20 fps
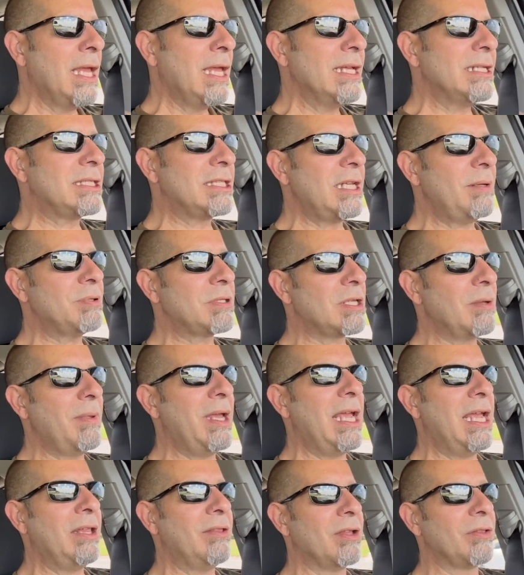It seems to
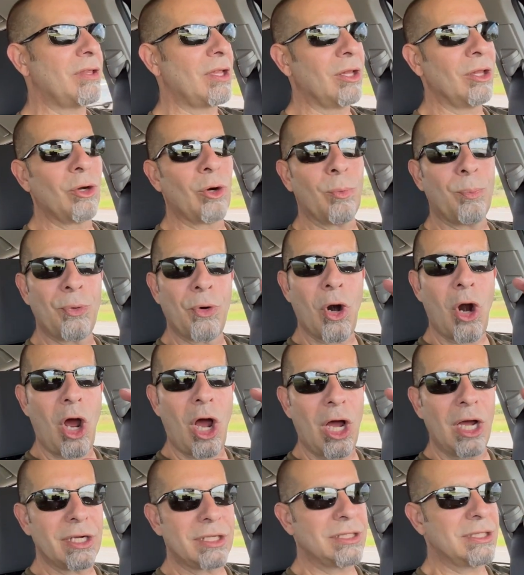me that the little
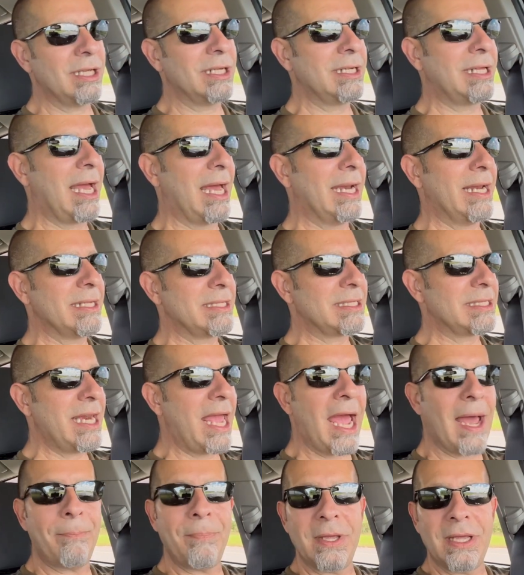prongs that kind of
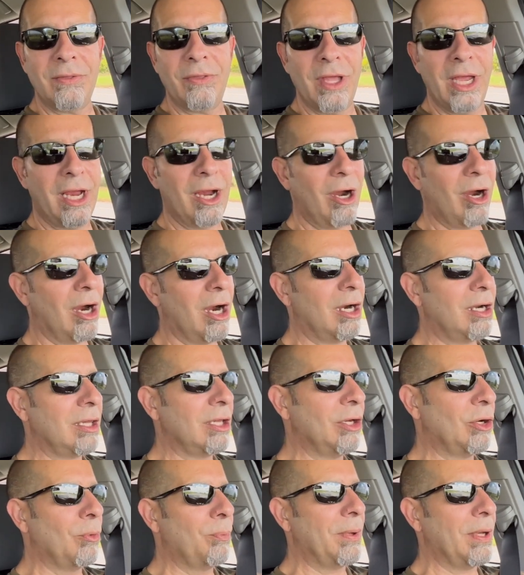snap in there are a
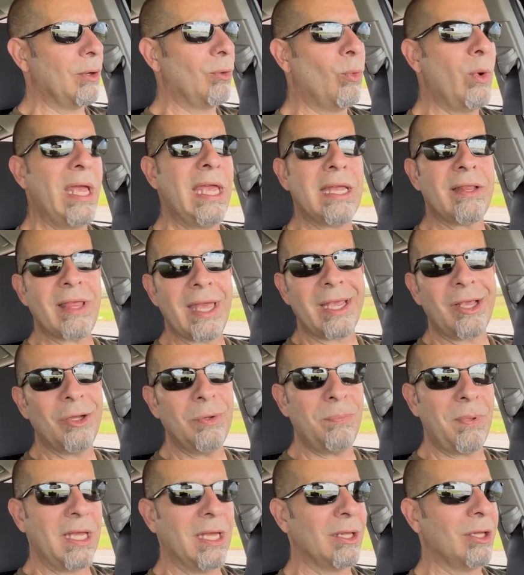little bit weak. They
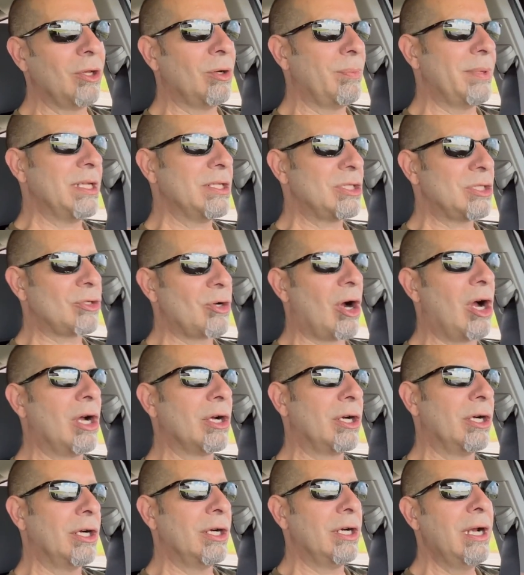could be a little bit
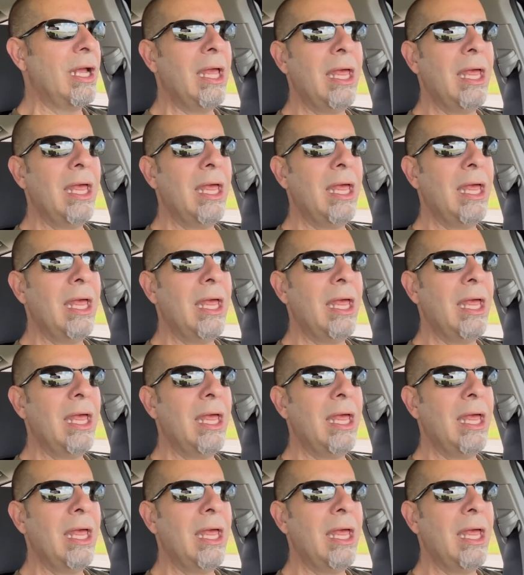stronger,